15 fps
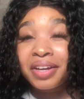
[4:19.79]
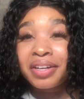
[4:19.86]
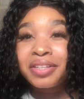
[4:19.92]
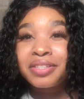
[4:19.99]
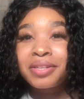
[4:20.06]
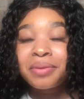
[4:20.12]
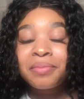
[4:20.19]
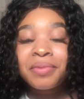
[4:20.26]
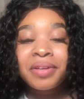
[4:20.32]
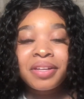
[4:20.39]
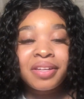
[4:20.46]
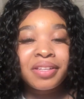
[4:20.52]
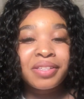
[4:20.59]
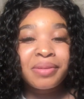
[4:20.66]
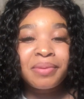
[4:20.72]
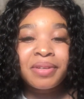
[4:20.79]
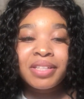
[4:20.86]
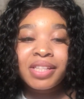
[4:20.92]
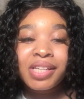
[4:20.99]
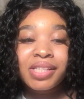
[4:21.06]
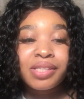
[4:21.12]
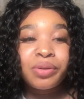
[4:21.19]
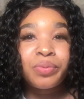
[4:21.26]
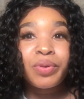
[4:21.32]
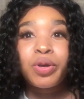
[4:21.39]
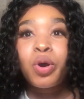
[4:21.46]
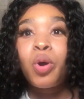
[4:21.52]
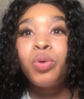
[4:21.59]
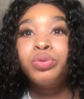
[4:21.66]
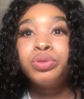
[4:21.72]
Because some of the things that we
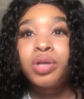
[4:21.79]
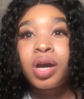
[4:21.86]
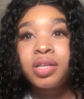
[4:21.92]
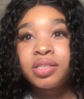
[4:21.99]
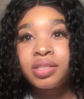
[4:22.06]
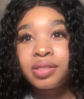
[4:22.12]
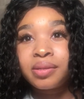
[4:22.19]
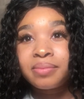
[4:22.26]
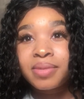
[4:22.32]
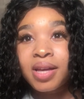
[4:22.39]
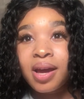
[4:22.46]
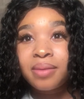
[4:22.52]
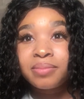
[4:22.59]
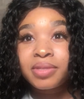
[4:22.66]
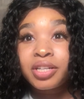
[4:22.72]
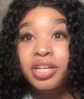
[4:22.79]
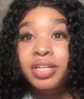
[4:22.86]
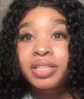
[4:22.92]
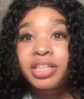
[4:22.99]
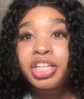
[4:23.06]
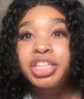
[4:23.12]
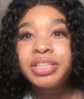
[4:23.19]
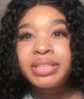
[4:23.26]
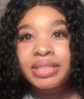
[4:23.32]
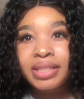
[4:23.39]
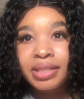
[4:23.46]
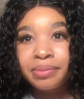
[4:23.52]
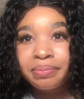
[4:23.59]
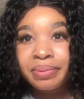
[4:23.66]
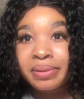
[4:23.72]
hold on to sometimes, they're
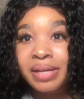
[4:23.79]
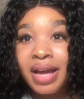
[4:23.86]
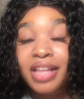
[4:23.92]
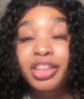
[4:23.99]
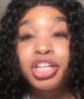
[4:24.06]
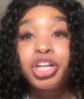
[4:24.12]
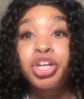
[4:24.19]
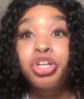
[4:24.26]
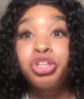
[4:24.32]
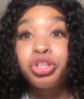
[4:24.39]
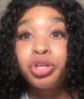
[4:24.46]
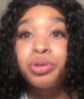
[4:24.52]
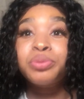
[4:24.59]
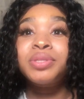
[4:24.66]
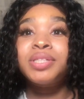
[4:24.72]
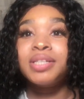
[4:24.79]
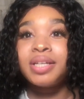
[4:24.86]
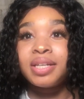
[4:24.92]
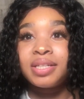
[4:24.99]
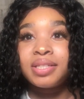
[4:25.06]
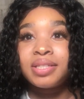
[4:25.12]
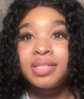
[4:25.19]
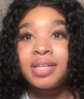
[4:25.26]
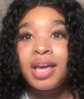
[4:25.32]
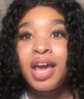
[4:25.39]
deep and they're close to us,